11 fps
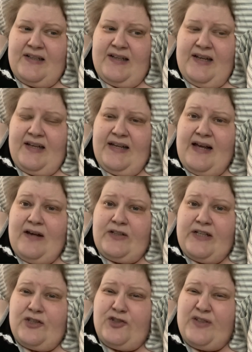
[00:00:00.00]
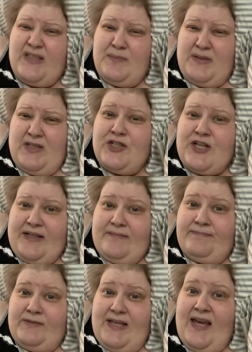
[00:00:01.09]
And get out and enjoy some sunshine,
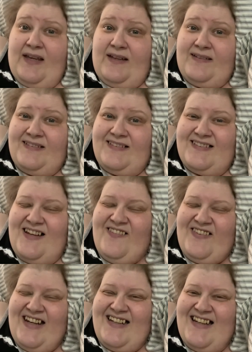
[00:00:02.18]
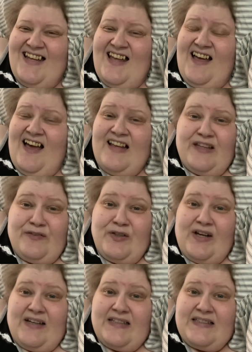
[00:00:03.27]
okay? All right. I love you
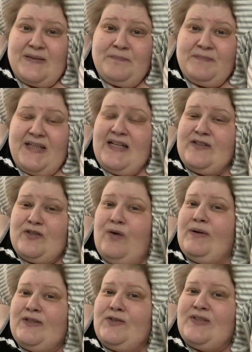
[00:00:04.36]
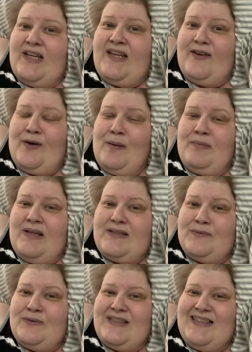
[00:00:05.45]
guys. And as always, you take care. God bless.
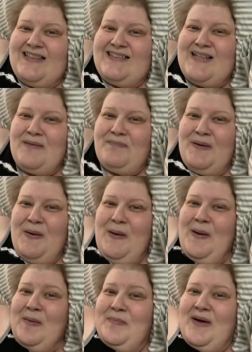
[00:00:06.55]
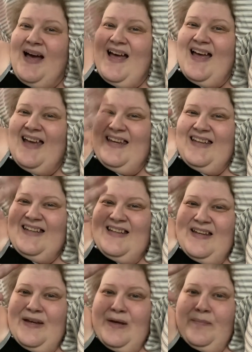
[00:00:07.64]
And I'll see you next time. Bye.
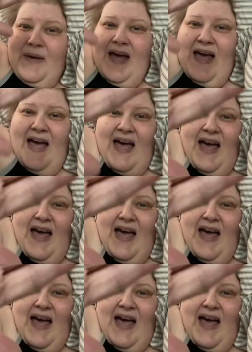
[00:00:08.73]
Bye.